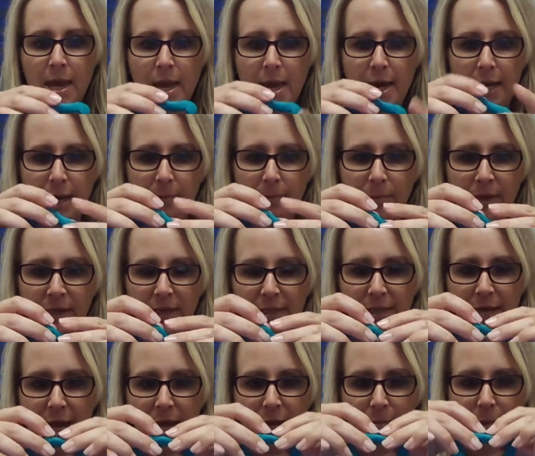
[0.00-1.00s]
and I'm going to
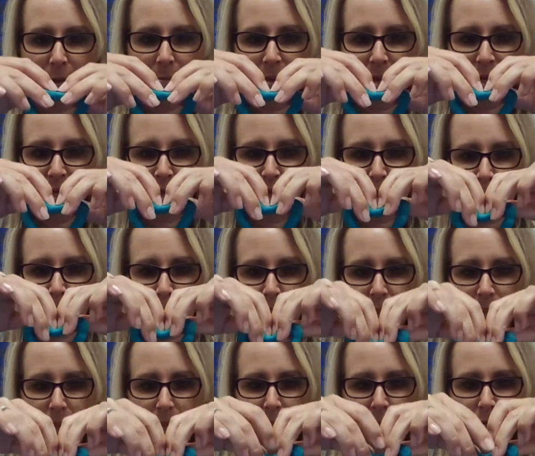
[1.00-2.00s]
take my pinchers,
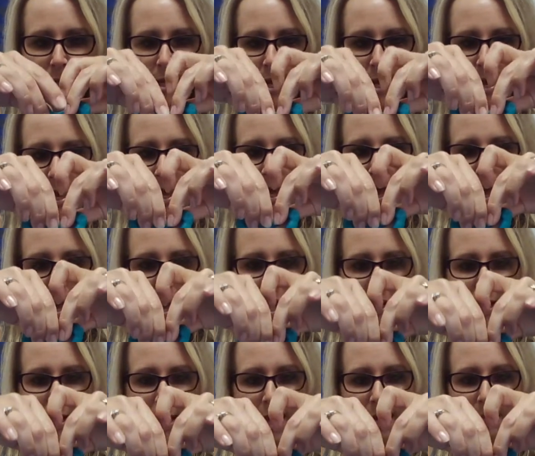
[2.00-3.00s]

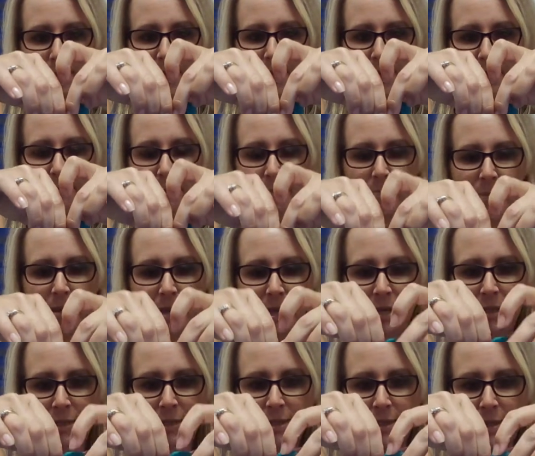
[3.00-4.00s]
and I'm going to
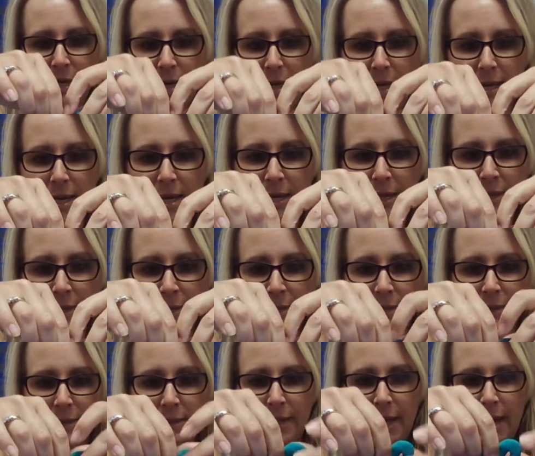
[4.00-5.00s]
bend the
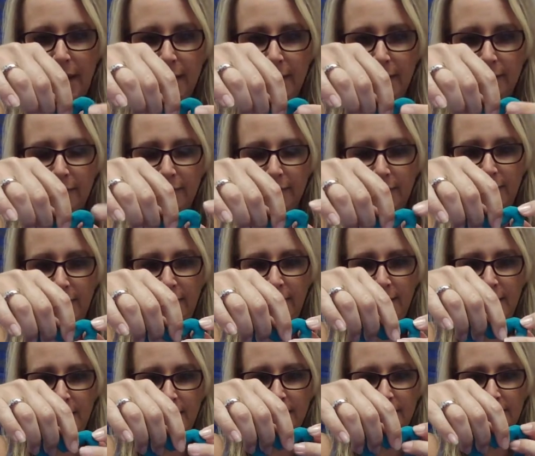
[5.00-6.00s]
ends like
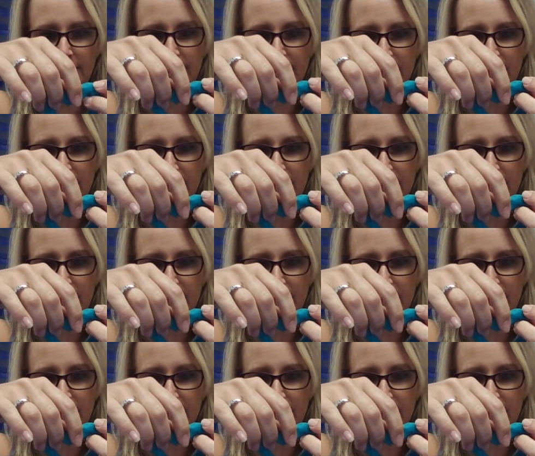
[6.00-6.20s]
this.